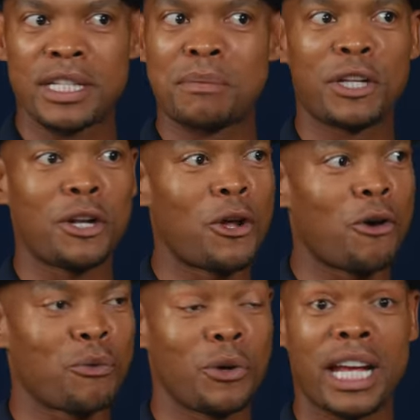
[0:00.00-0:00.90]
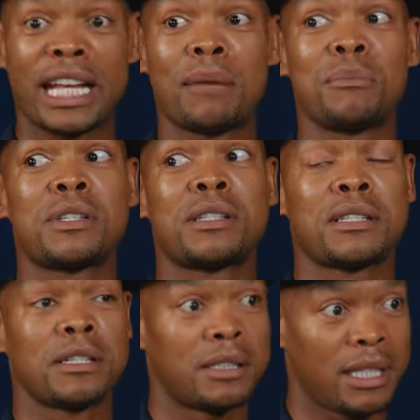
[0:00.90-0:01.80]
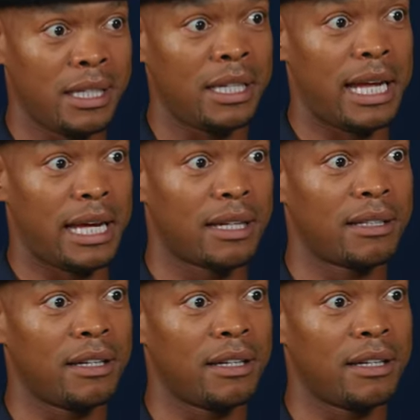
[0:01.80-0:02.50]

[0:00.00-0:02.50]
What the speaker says: it's been a long road and I'm still healing,